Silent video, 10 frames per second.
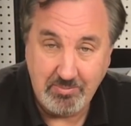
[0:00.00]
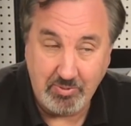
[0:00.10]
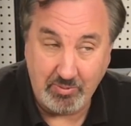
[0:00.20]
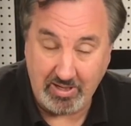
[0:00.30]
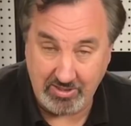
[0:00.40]

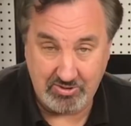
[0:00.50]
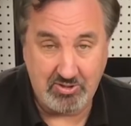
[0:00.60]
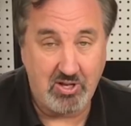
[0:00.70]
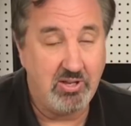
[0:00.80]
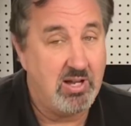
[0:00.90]
But when I
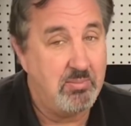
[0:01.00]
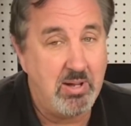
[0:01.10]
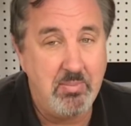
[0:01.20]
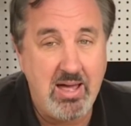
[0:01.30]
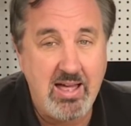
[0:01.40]
installed it on my
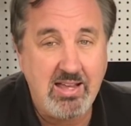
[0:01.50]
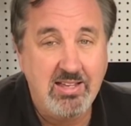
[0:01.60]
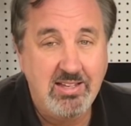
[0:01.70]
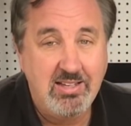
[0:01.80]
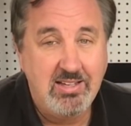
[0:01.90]
Mac,
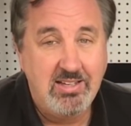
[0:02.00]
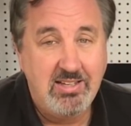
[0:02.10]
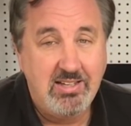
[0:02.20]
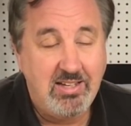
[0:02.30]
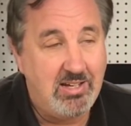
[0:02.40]

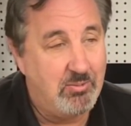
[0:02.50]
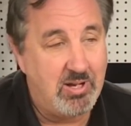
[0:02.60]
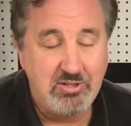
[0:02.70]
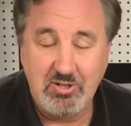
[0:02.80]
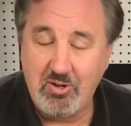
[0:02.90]
it
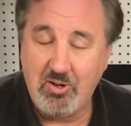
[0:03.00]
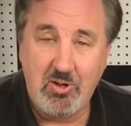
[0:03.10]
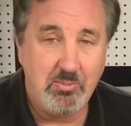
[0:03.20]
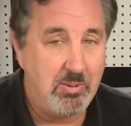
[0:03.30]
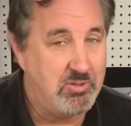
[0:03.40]
erased
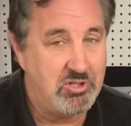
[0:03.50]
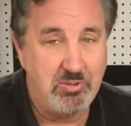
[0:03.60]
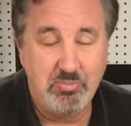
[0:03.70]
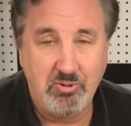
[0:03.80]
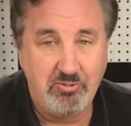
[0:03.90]
all my
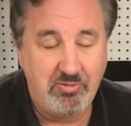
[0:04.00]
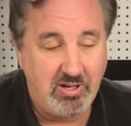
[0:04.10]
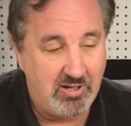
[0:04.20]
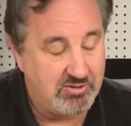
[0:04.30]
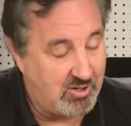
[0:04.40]
machine
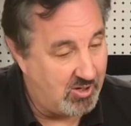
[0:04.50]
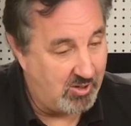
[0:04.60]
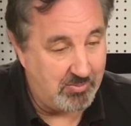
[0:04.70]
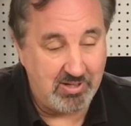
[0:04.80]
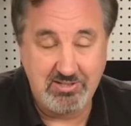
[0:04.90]
profiles,
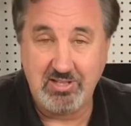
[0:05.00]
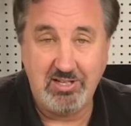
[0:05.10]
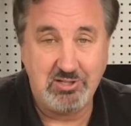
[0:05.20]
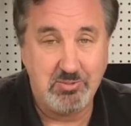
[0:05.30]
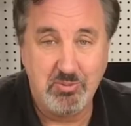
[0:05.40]
all my
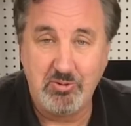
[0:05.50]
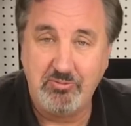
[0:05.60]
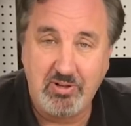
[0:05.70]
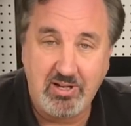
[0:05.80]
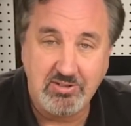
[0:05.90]
slicing
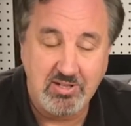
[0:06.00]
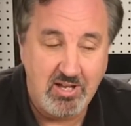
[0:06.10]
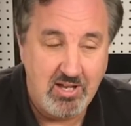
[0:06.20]
profiles.